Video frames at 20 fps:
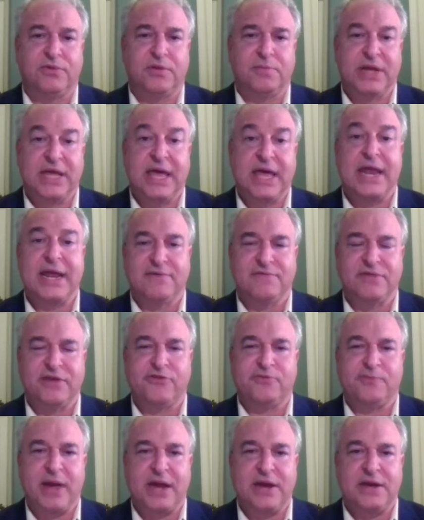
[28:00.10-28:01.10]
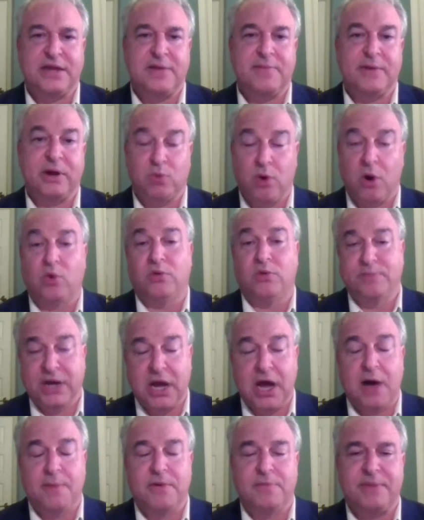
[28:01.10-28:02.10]
the beginning of this pandemic, what would
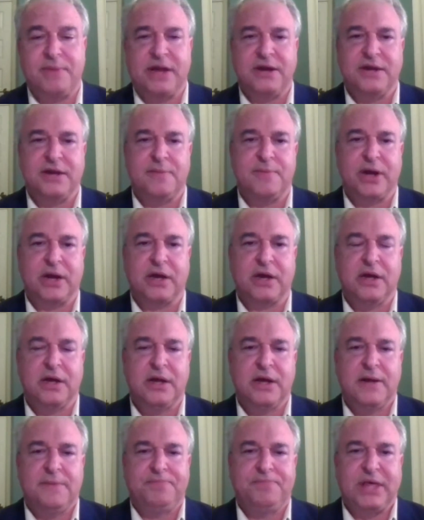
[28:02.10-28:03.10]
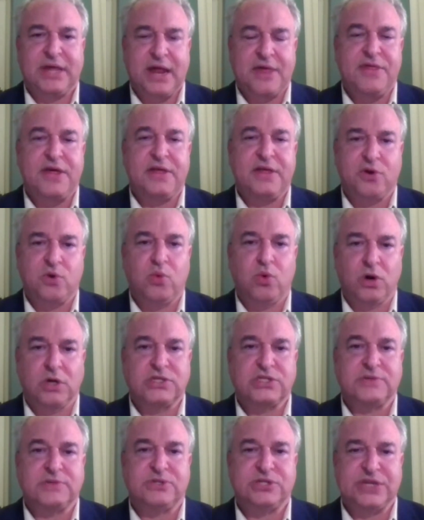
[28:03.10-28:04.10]
become a pandemic. And I think there were
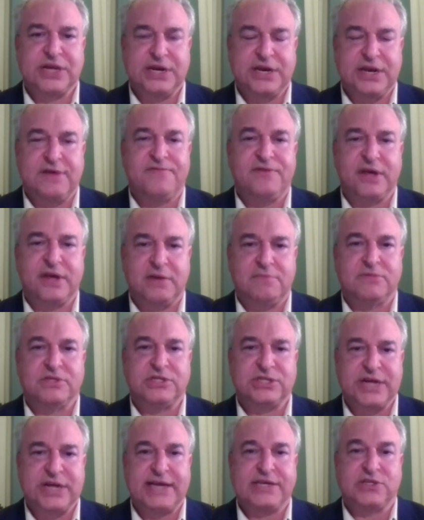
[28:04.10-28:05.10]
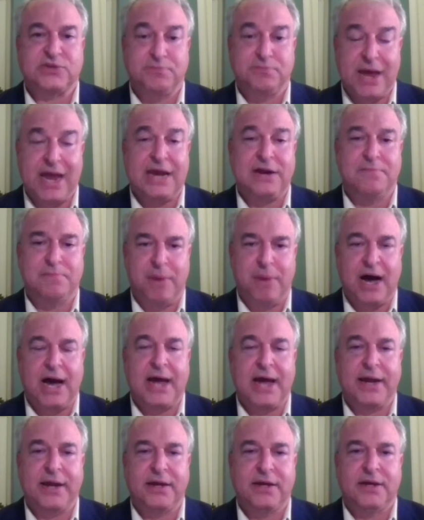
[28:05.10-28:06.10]
some significant mistakes made
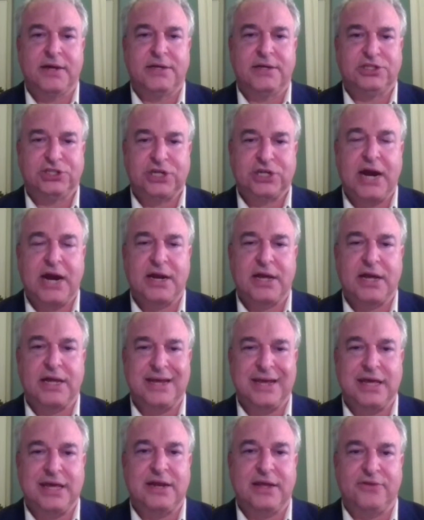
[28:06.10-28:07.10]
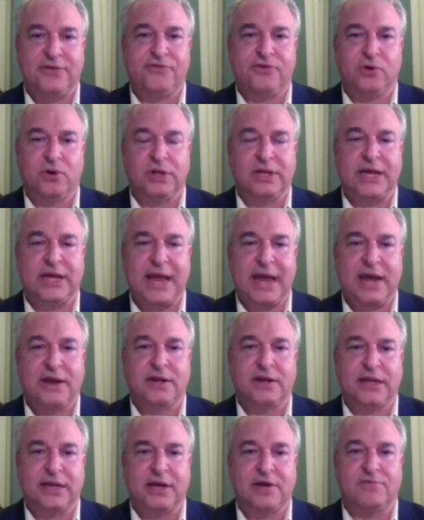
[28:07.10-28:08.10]
by China in its early
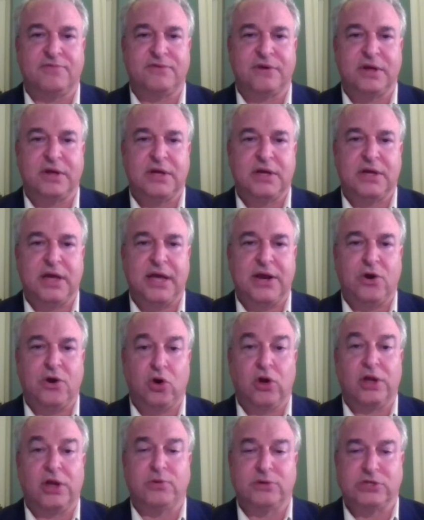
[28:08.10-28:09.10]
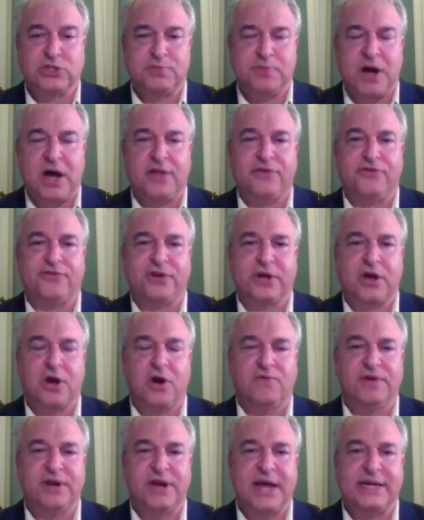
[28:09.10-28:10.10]
handling of an early response to
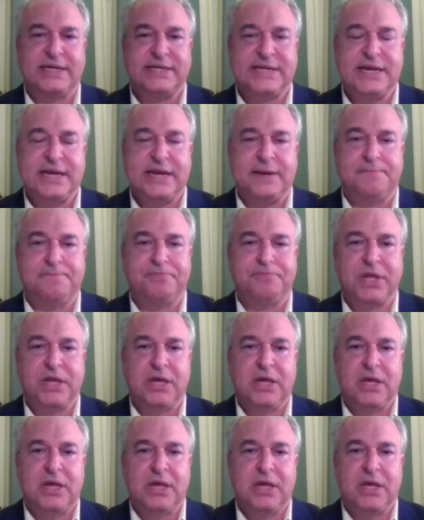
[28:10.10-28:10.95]
COVID-19.